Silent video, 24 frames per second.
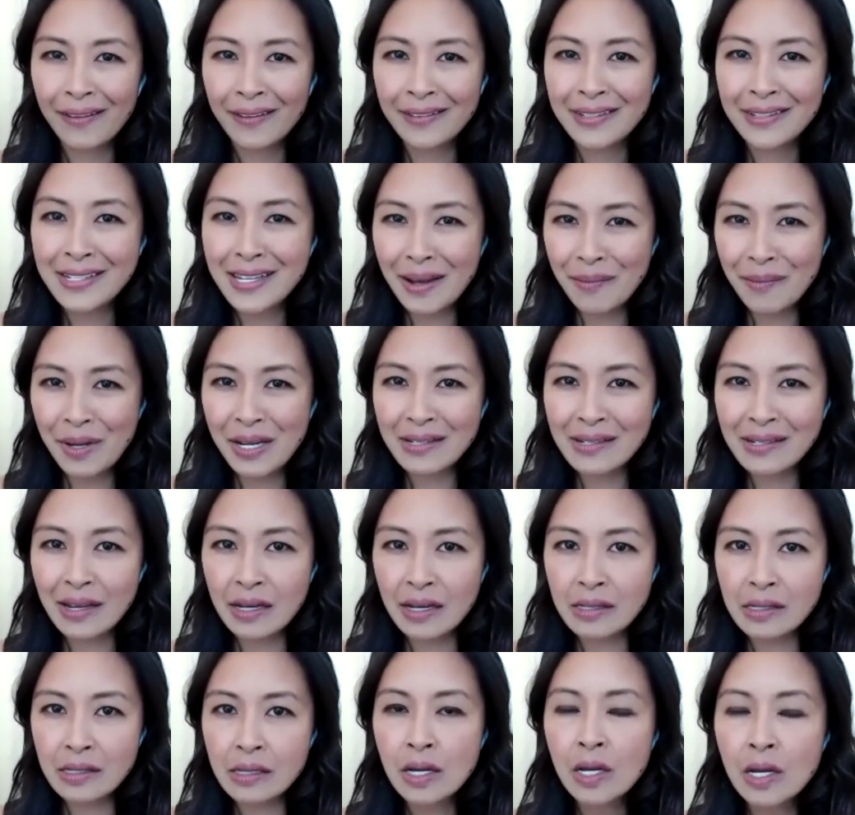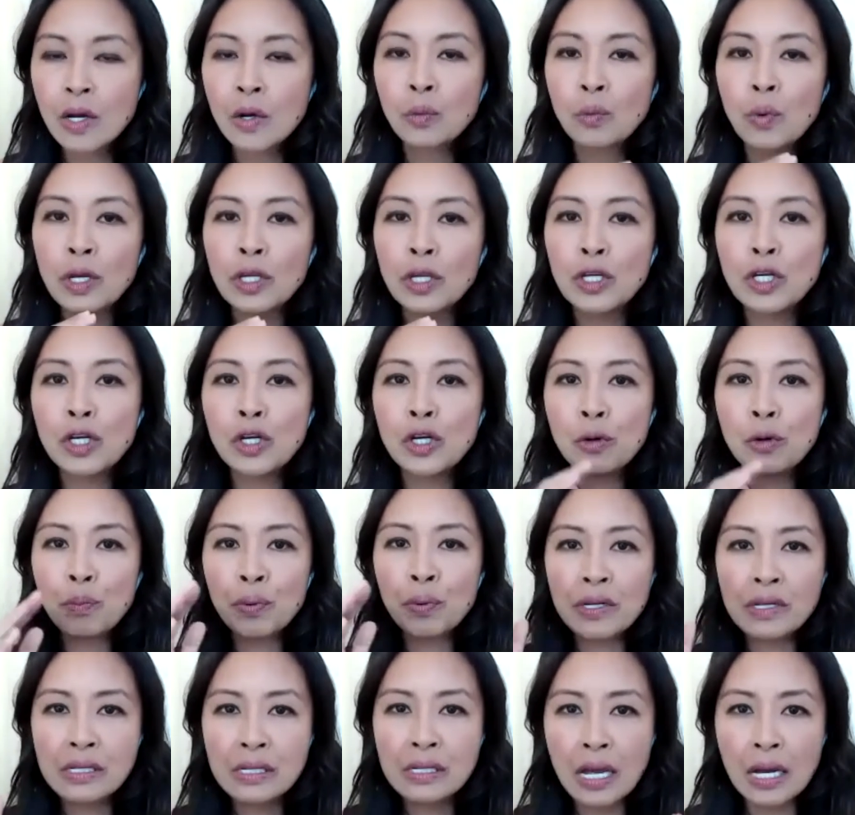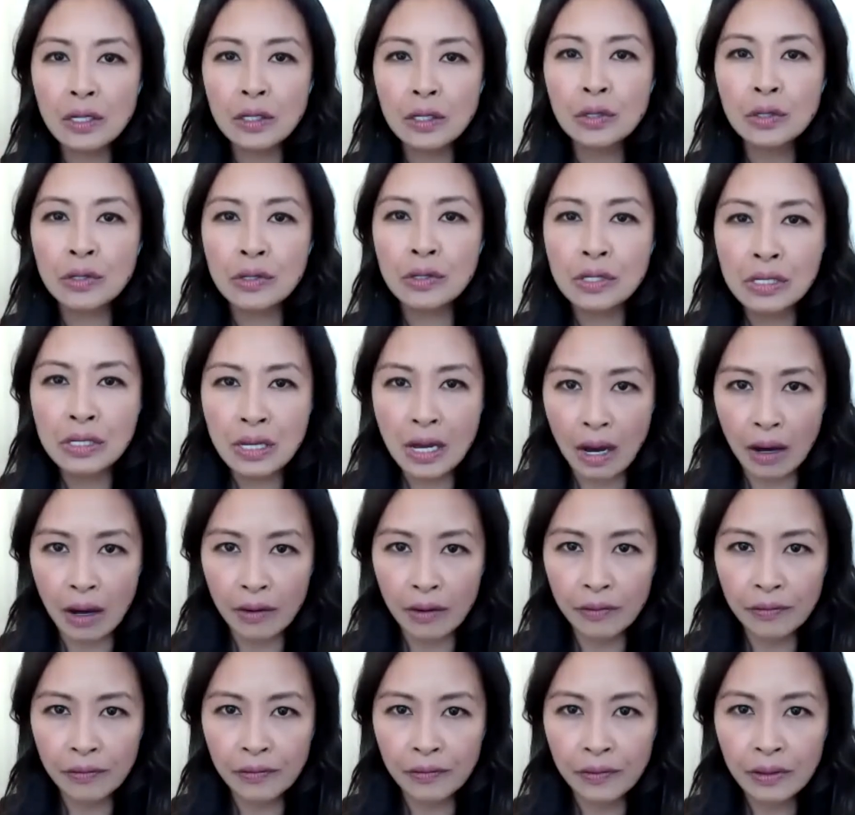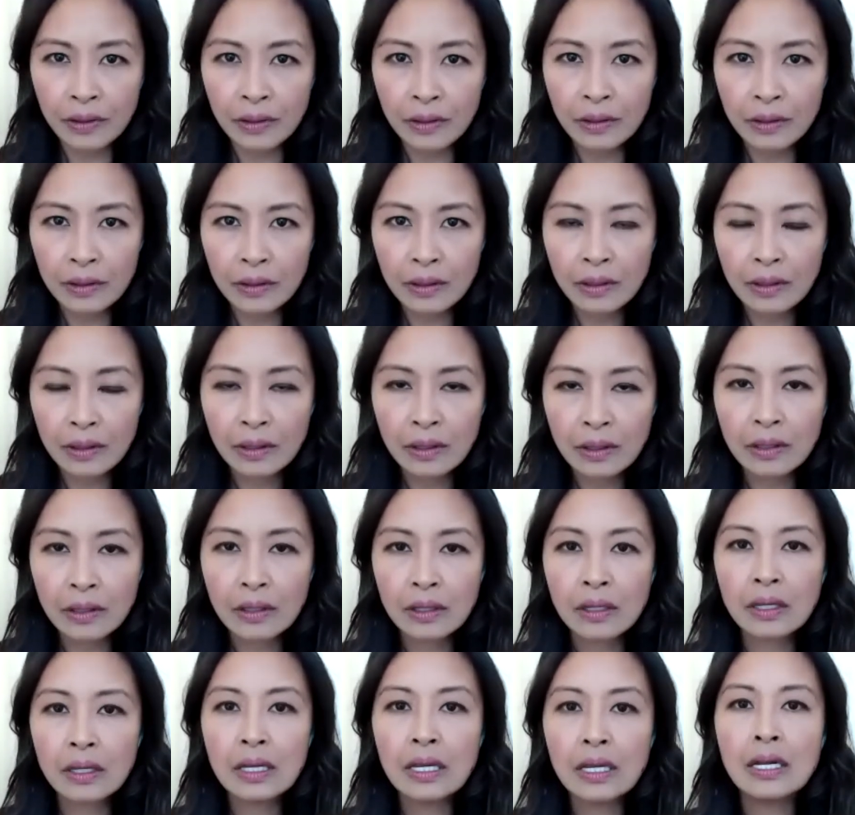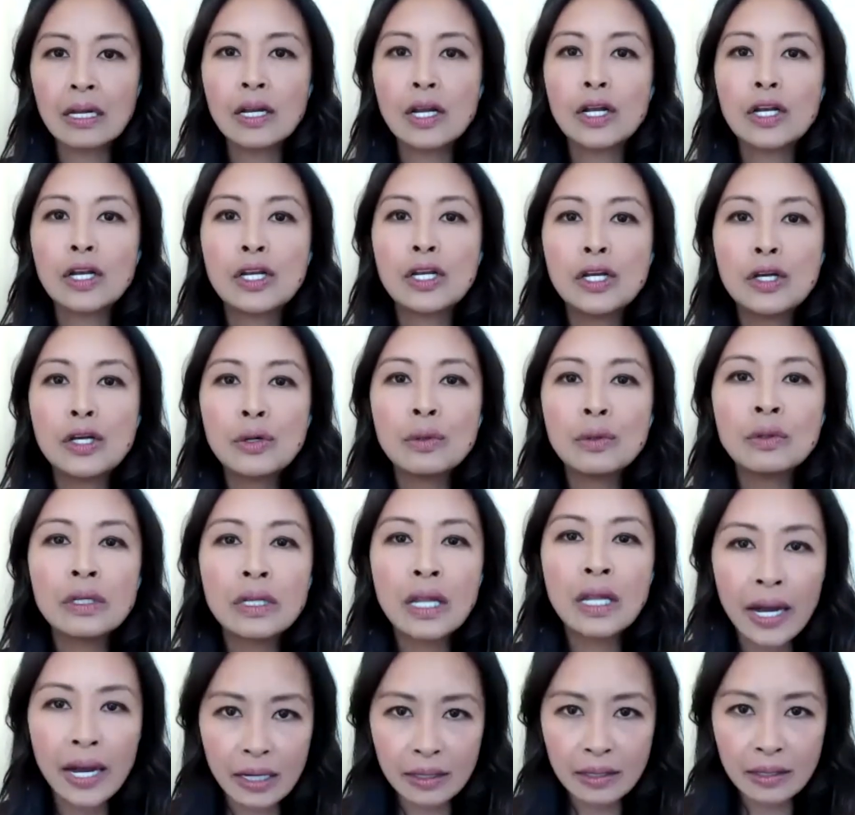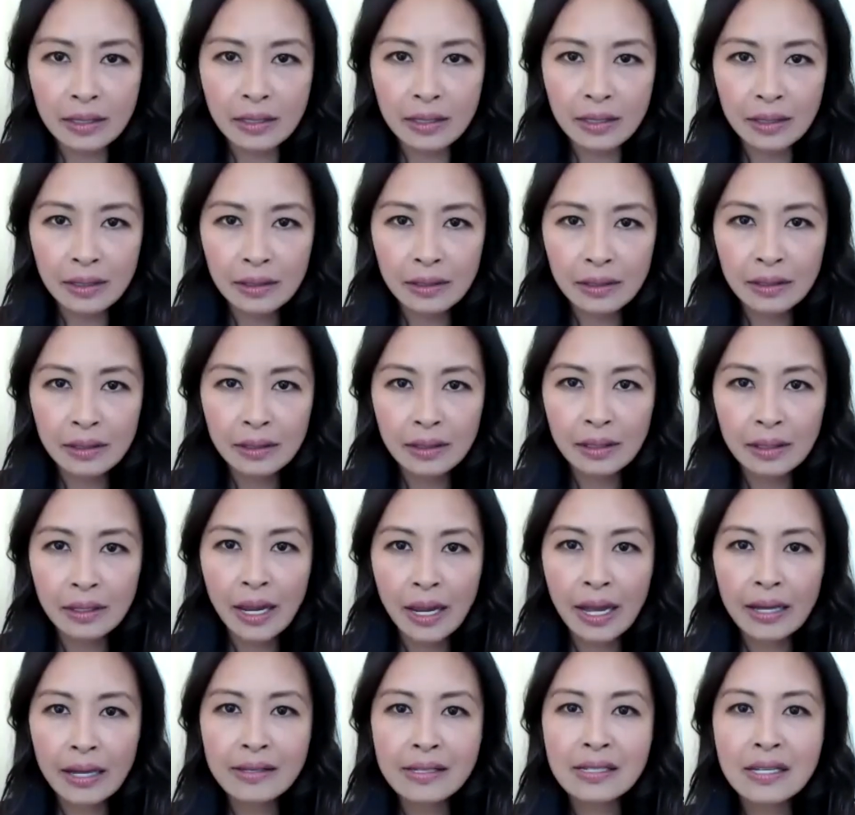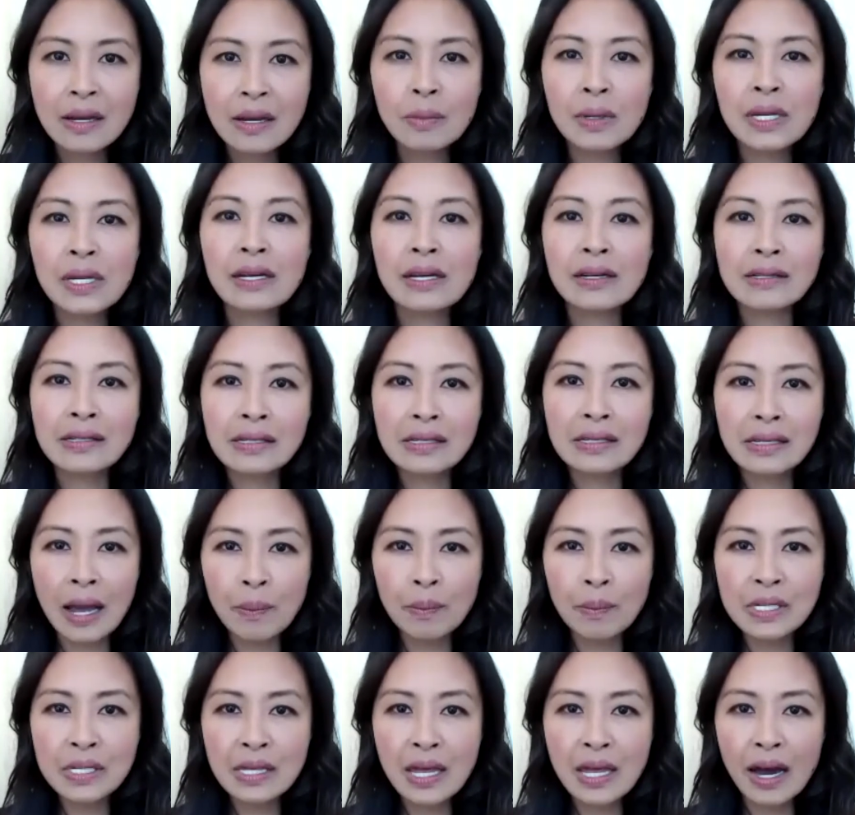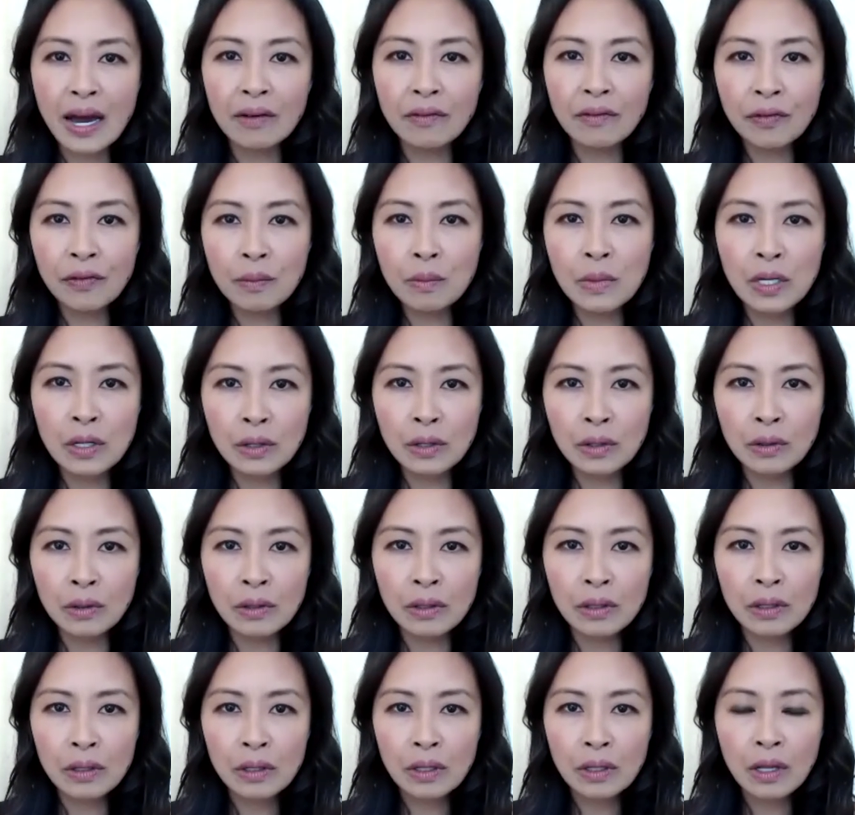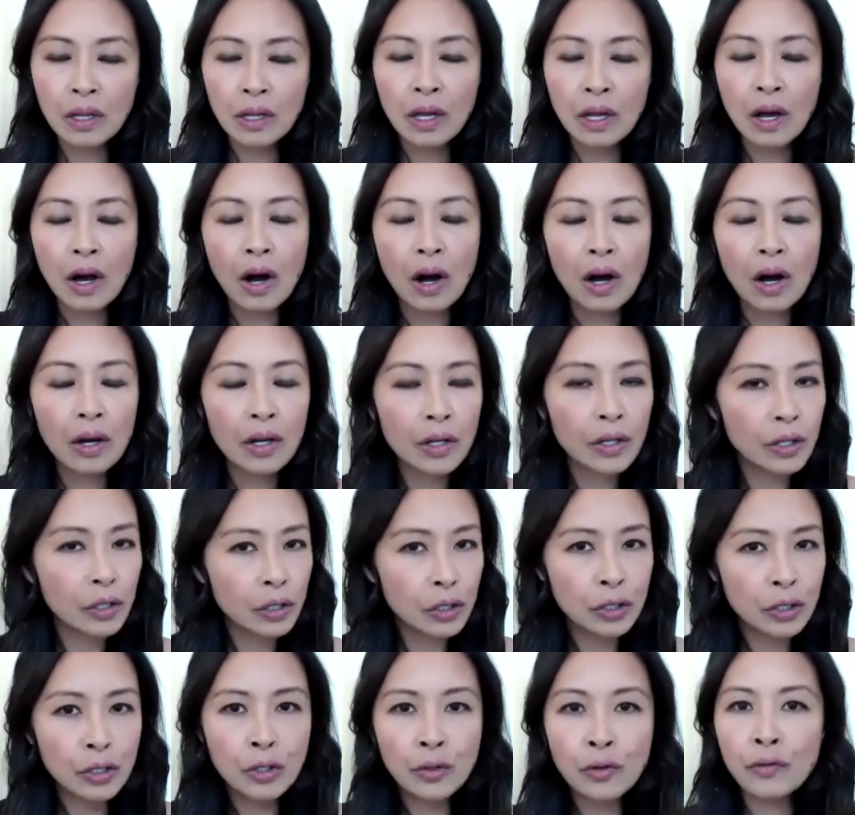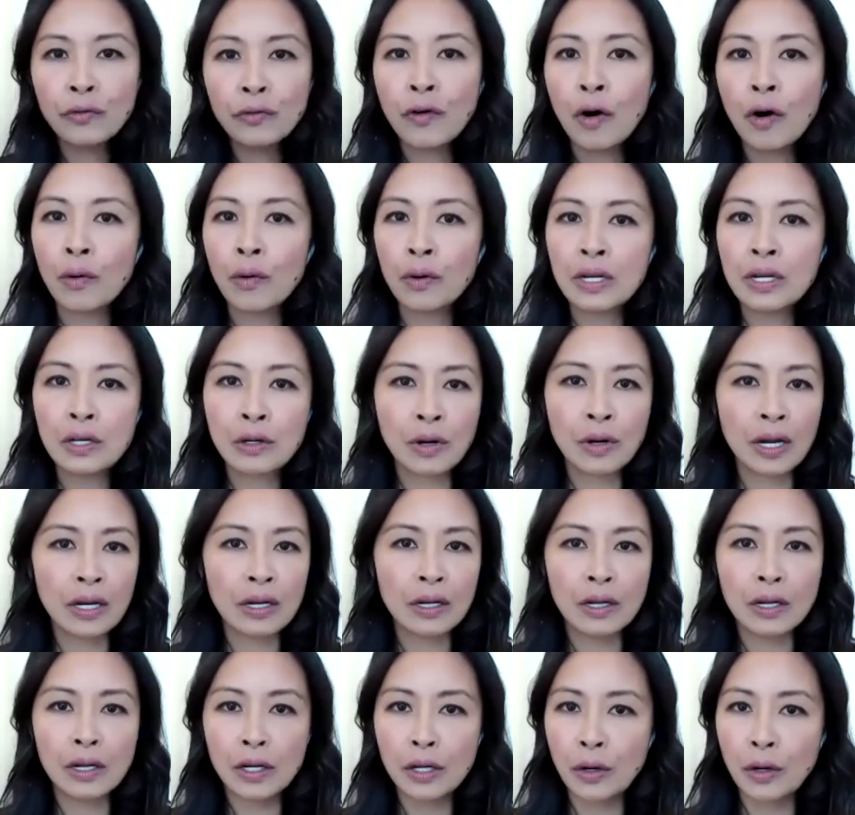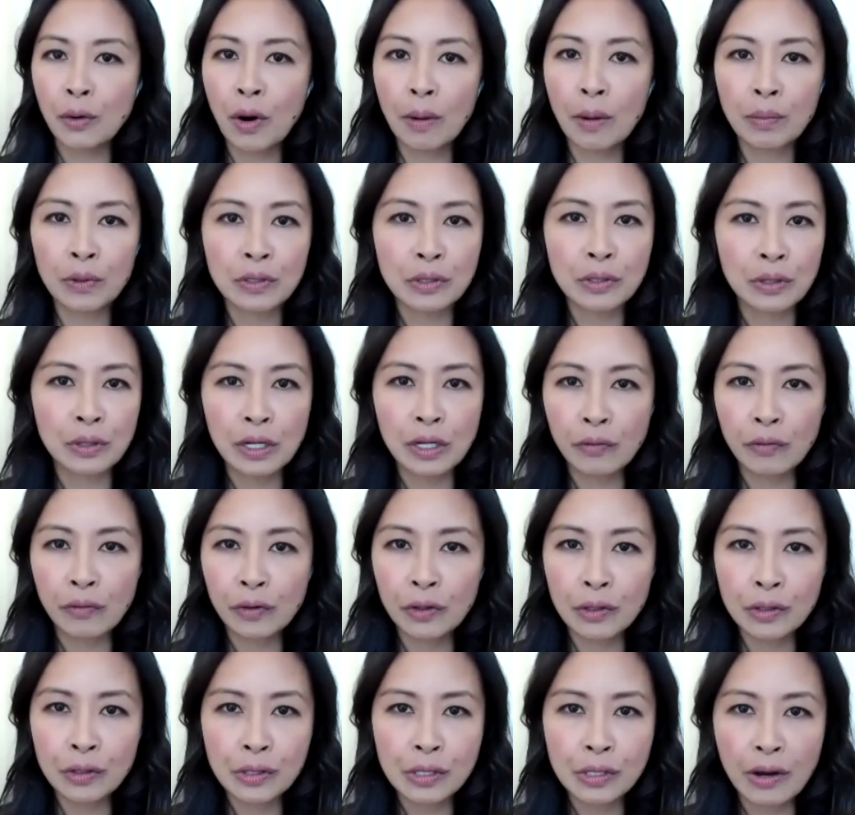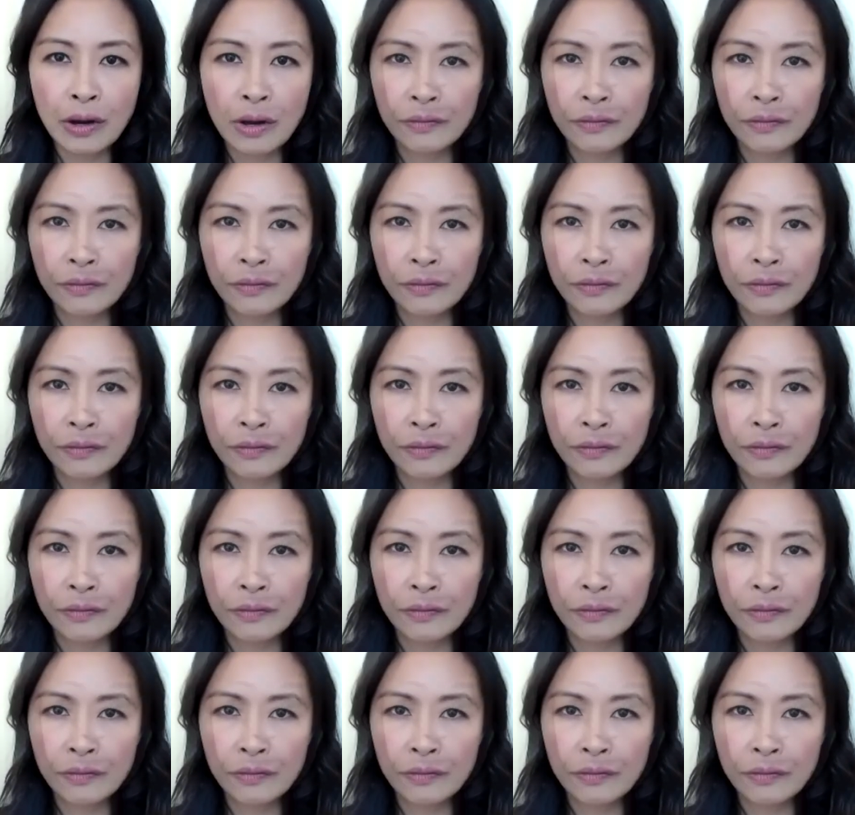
Does that make sense? When you present yourself in a new light and somebody accepts that from you, you've already created a new opportunity for yourself.